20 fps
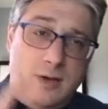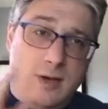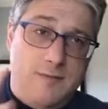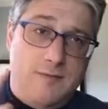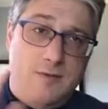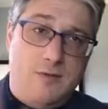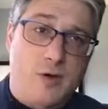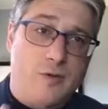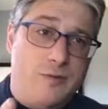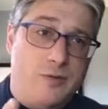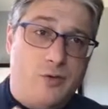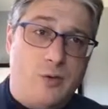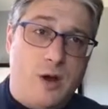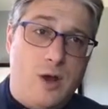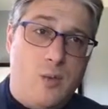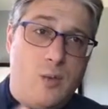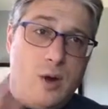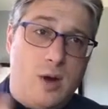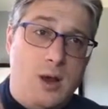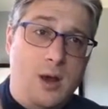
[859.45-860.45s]
If he's over
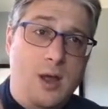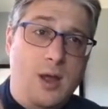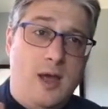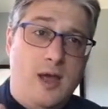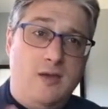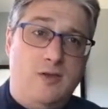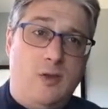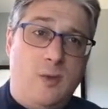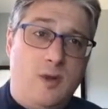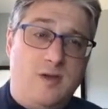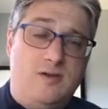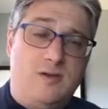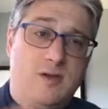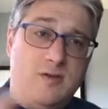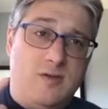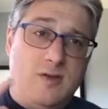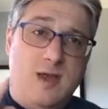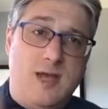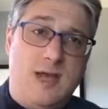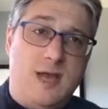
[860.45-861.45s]
21, he's a U.S.
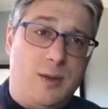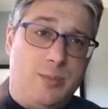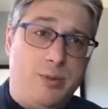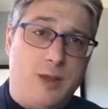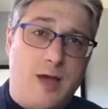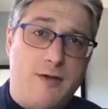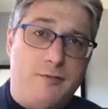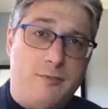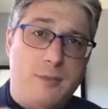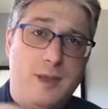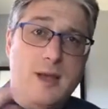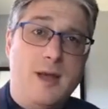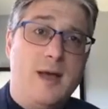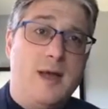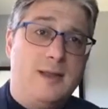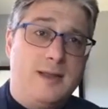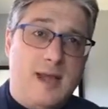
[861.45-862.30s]
citizen, he can apply for me.